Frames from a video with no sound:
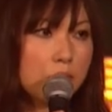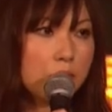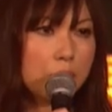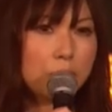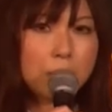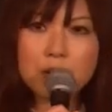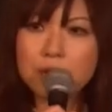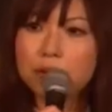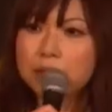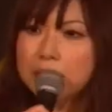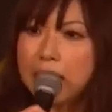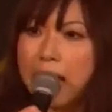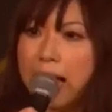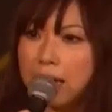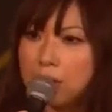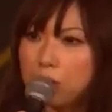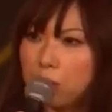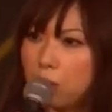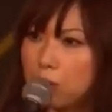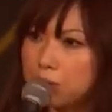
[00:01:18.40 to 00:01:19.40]
Because
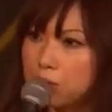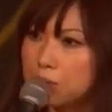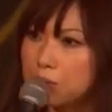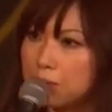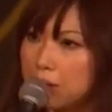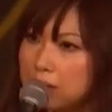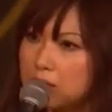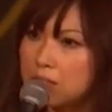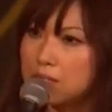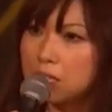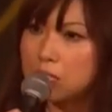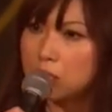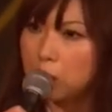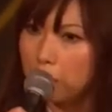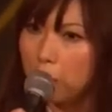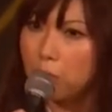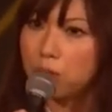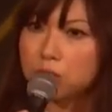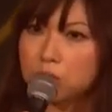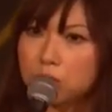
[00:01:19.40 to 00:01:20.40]
I thought the trains are
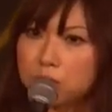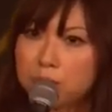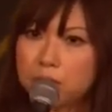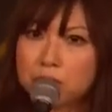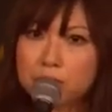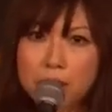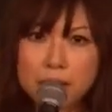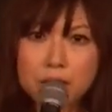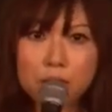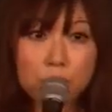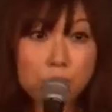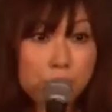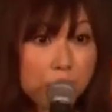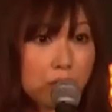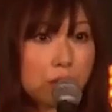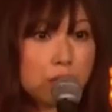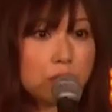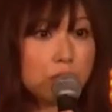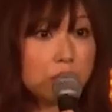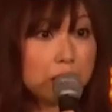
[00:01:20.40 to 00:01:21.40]
supposed to be running
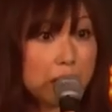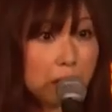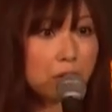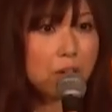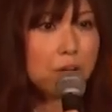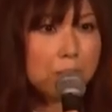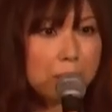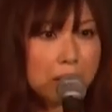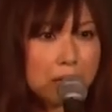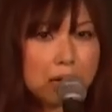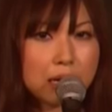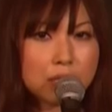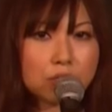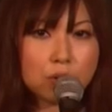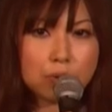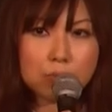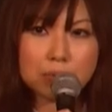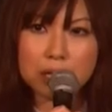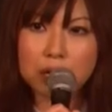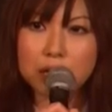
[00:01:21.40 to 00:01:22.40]
within 0
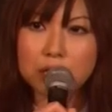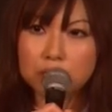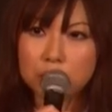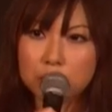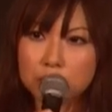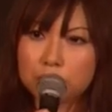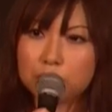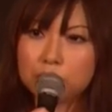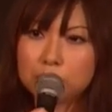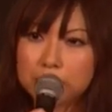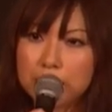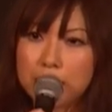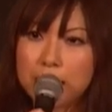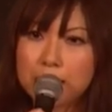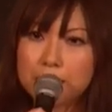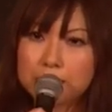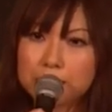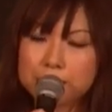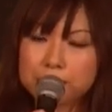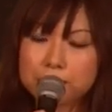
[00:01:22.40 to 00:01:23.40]
minutes of their scheduled
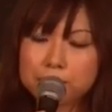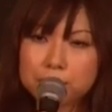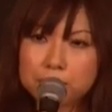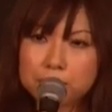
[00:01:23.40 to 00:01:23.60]
time.